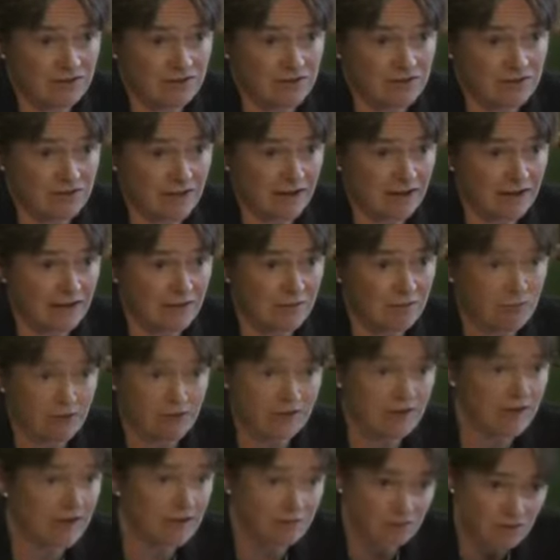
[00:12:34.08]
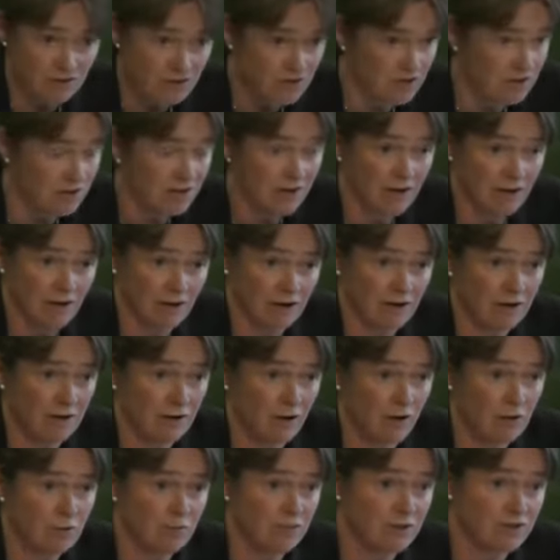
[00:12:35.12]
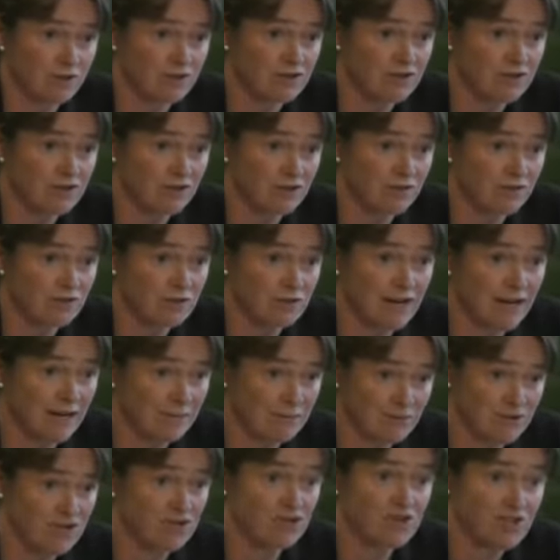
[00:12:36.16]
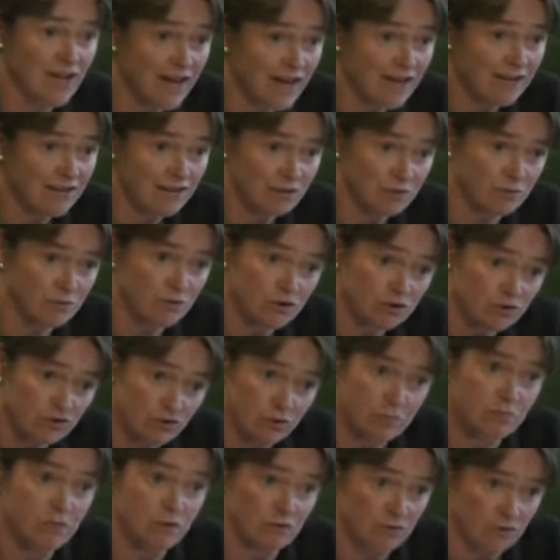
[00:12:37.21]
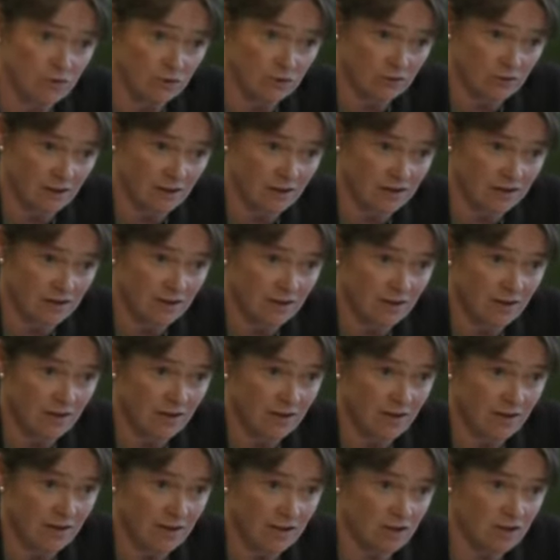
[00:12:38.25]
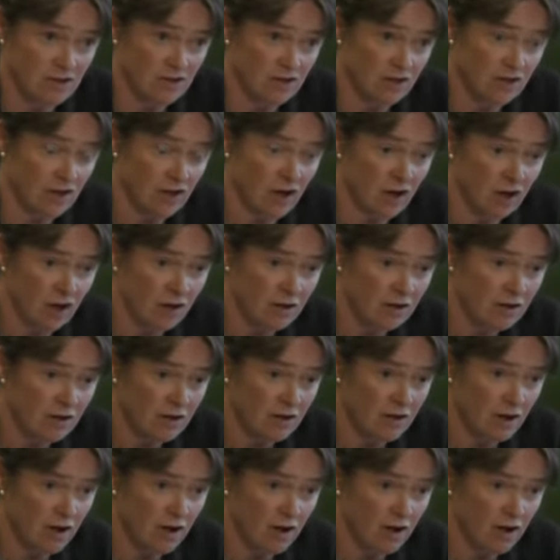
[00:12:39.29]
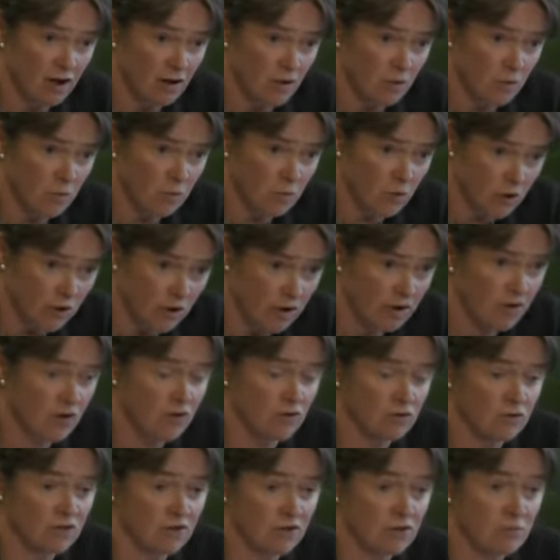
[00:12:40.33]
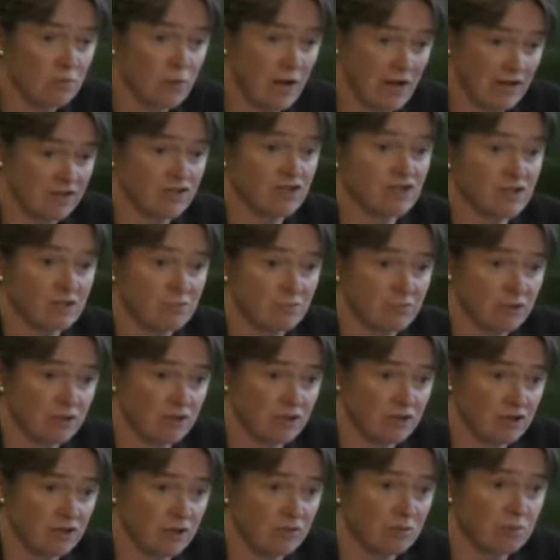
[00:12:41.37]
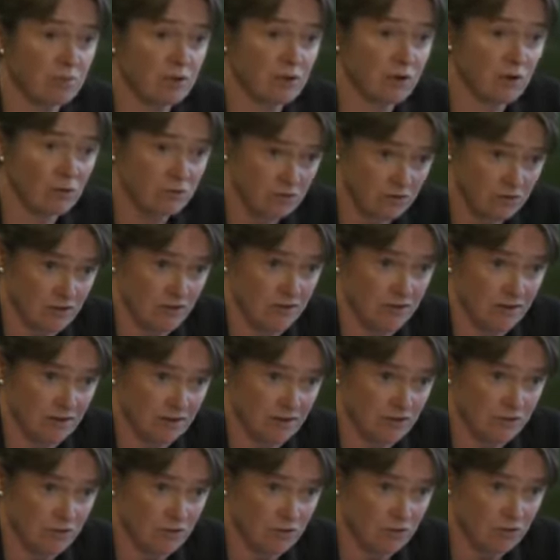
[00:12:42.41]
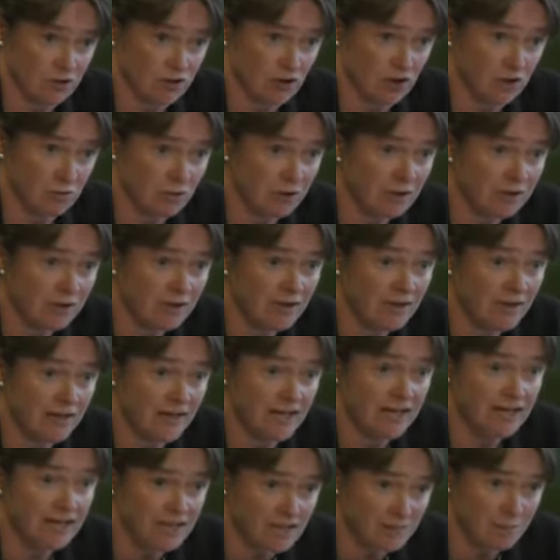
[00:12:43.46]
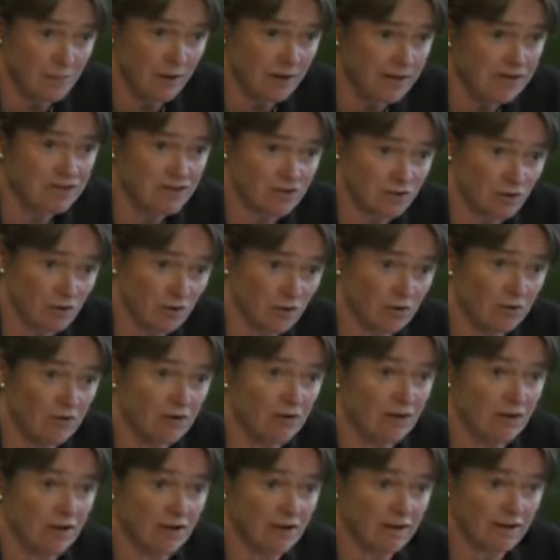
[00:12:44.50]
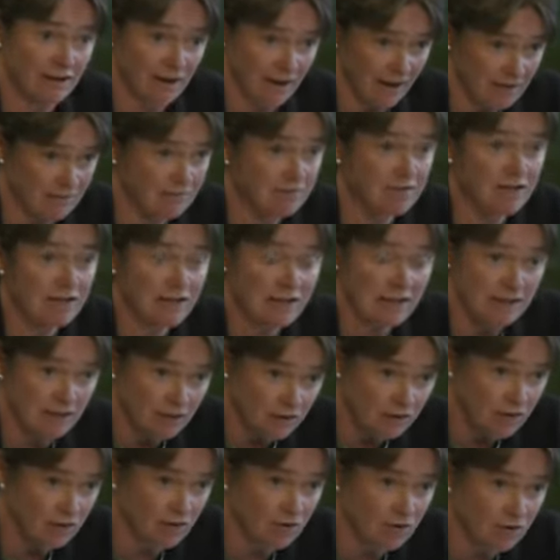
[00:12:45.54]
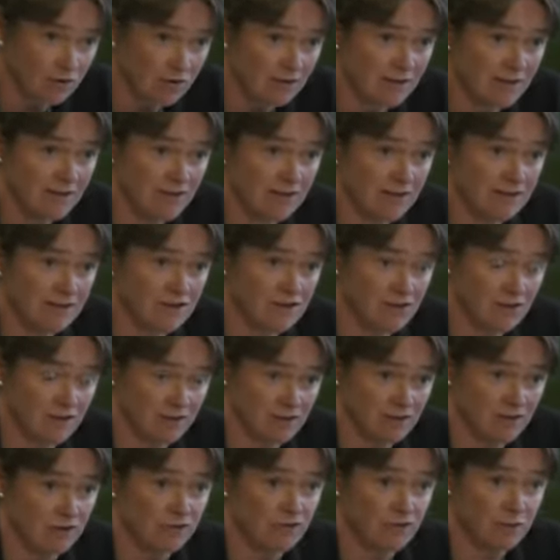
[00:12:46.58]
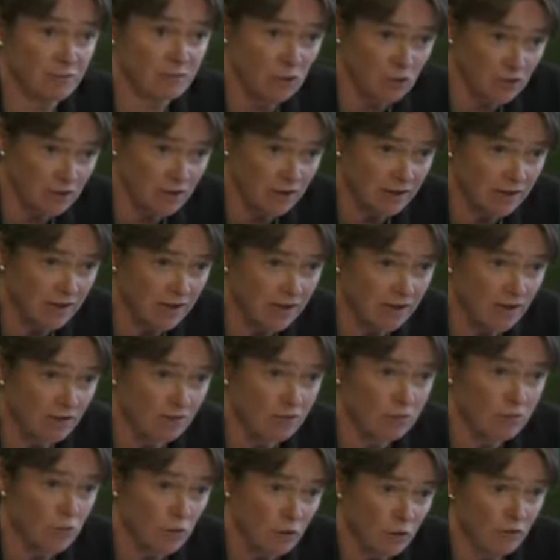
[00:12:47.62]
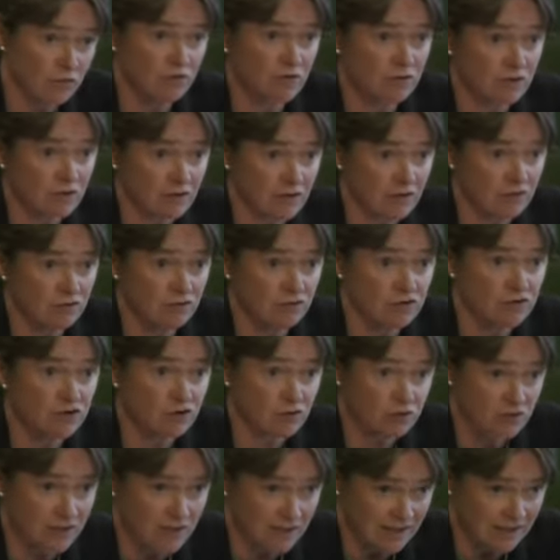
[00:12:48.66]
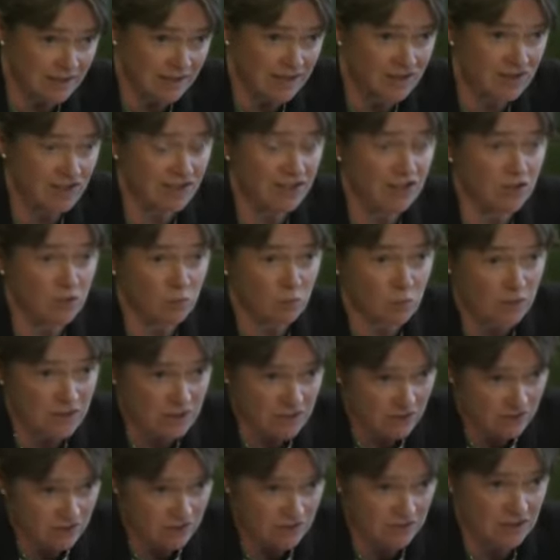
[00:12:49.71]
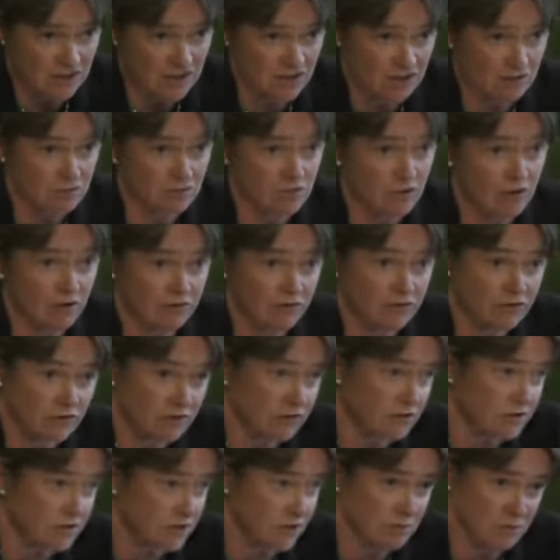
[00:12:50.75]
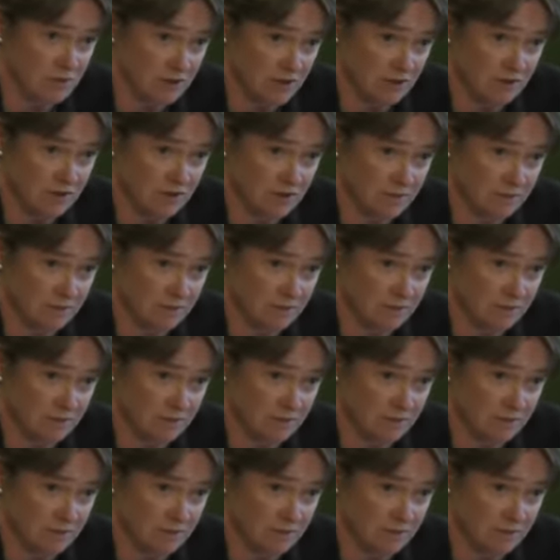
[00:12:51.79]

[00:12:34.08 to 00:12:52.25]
a day, and we announced openings of new labs today that will contribute to that. And our work on capacity building beyond the end of October is based on, again, clinical and scientific modelling of what the country should need in a winter season rather than a summer season.